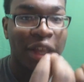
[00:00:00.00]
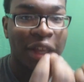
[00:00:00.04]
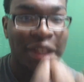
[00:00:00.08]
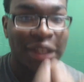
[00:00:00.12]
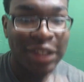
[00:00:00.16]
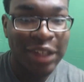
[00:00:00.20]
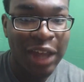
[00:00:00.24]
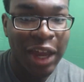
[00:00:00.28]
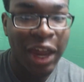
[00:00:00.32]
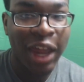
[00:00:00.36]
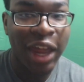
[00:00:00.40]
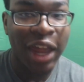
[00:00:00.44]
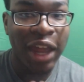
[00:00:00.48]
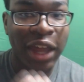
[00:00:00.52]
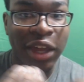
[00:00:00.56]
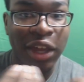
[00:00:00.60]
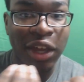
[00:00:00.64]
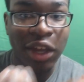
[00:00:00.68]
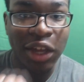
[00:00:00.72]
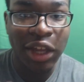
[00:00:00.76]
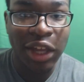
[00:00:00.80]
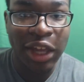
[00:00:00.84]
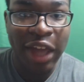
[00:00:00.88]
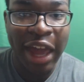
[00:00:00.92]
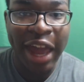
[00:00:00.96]
Take
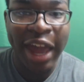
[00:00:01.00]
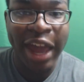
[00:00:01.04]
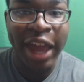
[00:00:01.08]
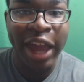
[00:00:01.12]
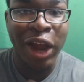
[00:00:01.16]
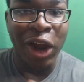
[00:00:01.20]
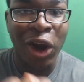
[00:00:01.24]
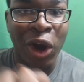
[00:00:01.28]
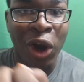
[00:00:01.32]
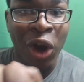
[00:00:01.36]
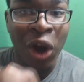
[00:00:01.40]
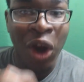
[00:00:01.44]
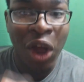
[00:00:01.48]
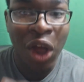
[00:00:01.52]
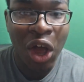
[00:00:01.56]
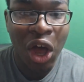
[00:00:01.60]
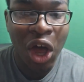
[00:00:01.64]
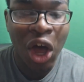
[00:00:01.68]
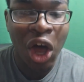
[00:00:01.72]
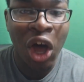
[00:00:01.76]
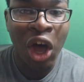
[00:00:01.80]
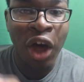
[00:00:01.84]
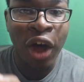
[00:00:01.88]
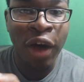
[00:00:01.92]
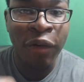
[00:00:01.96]
care
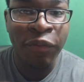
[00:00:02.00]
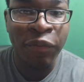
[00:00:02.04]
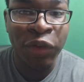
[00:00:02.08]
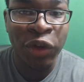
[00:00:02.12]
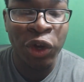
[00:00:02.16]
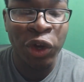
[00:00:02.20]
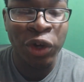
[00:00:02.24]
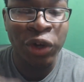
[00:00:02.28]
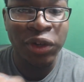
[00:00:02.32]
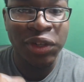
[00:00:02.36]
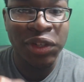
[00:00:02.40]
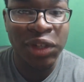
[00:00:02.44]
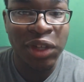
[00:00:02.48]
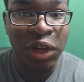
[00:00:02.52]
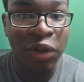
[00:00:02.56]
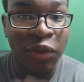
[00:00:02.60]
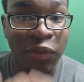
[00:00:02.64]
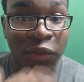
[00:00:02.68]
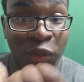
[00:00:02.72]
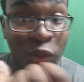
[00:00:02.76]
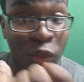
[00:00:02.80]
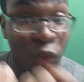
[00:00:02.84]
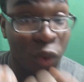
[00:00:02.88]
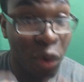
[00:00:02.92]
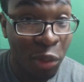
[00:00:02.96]
of
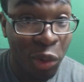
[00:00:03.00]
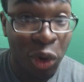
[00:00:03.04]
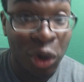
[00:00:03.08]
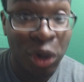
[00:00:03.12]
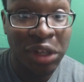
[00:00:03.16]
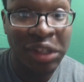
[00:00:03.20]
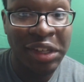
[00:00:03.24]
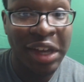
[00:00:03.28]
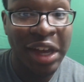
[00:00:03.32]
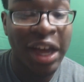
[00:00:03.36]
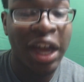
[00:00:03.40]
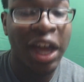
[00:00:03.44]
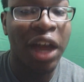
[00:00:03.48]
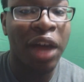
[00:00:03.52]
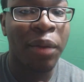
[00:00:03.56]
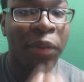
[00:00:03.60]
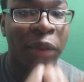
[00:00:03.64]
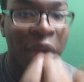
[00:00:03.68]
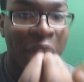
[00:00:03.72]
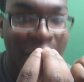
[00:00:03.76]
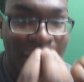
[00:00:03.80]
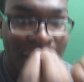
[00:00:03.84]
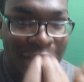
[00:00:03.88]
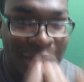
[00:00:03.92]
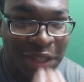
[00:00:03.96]
yourself. One more time,
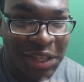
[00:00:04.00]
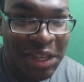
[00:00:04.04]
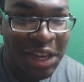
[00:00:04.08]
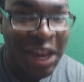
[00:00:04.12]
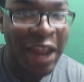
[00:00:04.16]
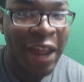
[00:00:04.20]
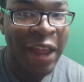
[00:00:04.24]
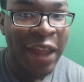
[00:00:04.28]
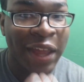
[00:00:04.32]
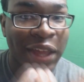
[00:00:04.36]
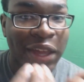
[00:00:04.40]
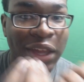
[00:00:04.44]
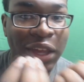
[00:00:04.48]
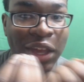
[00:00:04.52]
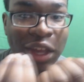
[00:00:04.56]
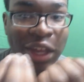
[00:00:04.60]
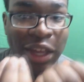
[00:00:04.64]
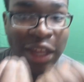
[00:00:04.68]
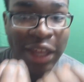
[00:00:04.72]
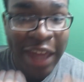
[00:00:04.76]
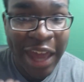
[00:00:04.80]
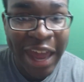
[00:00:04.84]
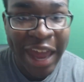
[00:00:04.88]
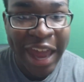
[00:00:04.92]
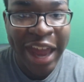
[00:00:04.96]
take
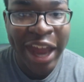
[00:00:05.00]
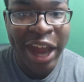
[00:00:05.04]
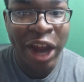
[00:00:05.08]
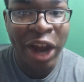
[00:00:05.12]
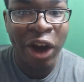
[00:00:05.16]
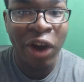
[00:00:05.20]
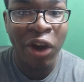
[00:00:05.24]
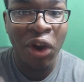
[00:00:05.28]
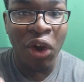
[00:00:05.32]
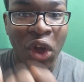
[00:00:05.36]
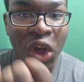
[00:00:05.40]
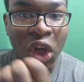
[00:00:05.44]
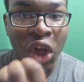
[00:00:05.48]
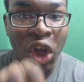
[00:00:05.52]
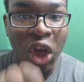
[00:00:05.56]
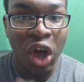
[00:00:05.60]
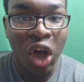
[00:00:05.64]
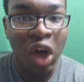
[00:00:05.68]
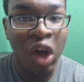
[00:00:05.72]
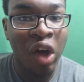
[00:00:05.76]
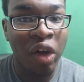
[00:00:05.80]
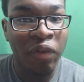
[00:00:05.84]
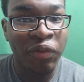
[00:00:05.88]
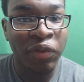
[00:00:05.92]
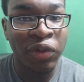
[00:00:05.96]
care
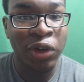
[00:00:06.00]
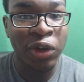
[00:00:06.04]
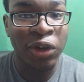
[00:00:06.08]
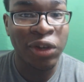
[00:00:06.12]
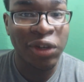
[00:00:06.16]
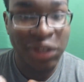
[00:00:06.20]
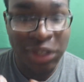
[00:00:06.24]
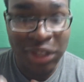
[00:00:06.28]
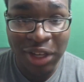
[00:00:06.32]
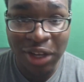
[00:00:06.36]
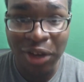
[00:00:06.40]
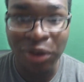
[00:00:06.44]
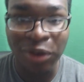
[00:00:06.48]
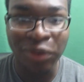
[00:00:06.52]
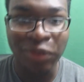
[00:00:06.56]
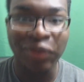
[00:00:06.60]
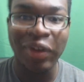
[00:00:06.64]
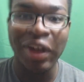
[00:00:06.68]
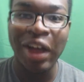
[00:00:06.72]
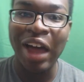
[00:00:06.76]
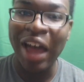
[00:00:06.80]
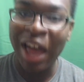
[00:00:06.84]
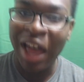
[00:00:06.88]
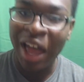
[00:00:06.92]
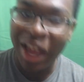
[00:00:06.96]
of yourself.
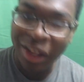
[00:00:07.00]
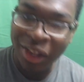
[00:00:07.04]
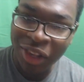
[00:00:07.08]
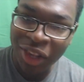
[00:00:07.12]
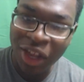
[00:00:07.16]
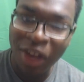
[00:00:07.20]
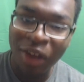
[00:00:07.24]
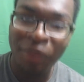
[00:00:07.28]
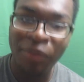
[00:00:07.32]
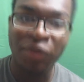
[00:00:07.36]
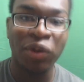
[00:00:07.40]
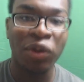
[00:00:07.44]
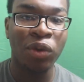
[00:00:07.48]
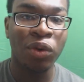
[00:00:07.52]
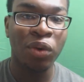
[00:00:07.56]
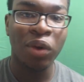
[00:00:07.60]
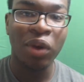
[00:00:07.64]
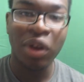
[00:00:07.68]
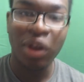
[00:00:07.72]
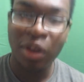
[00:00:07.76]
I love you.